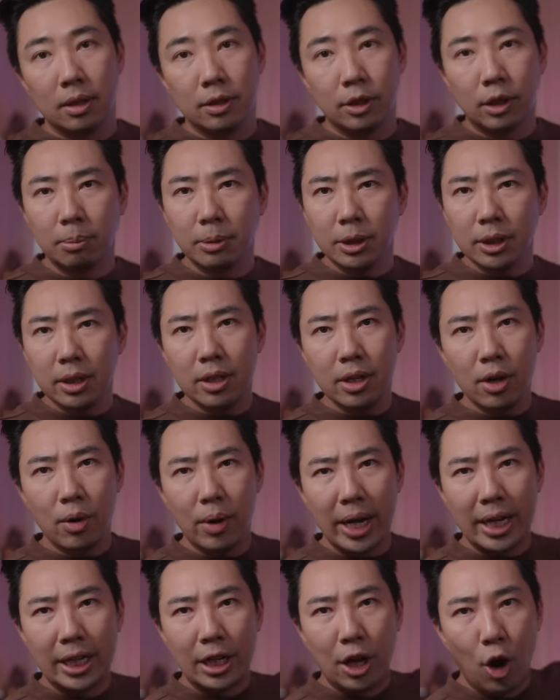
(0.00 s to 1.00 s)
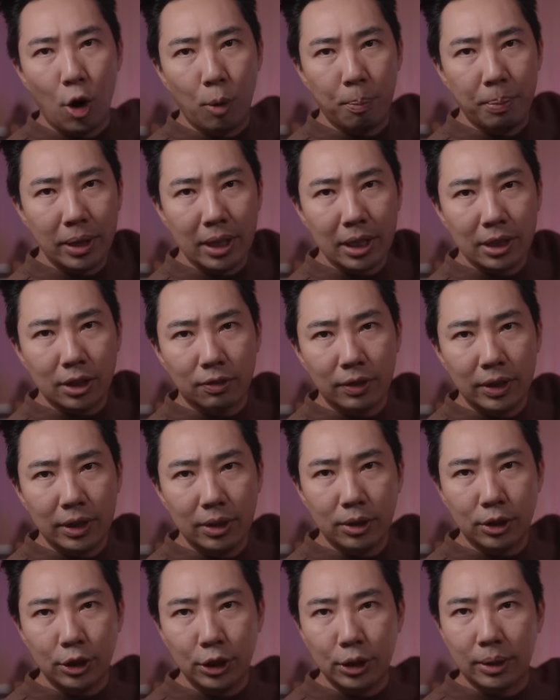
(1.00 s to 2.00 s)
So I'm just gonna go ahead and open this for
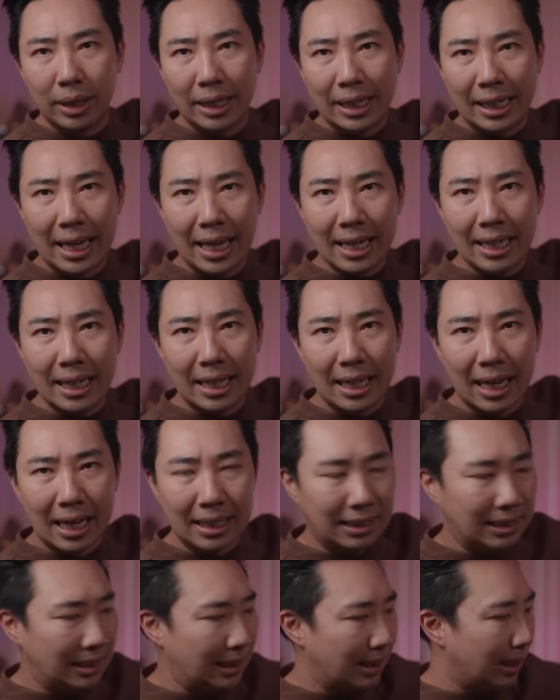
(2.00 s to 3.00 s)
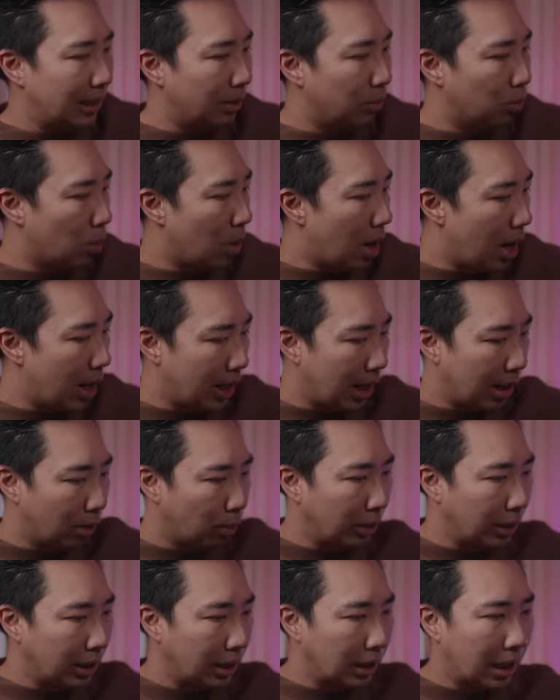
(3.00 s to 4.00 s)
you so you can get an idea and why I
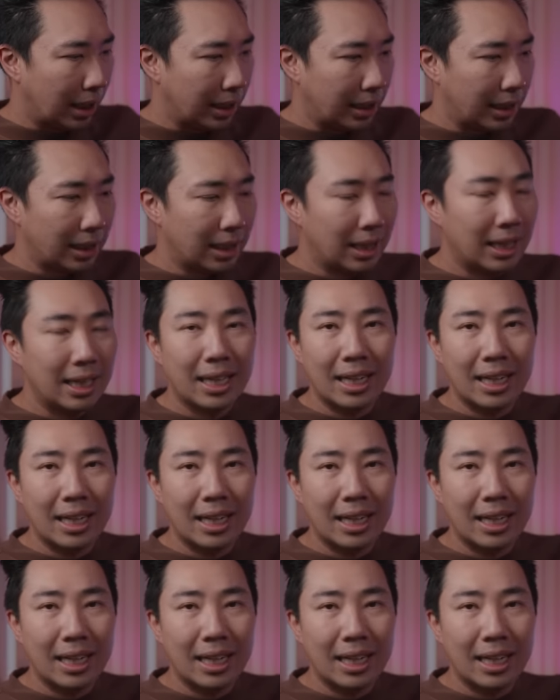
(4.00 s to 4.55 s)
really like it.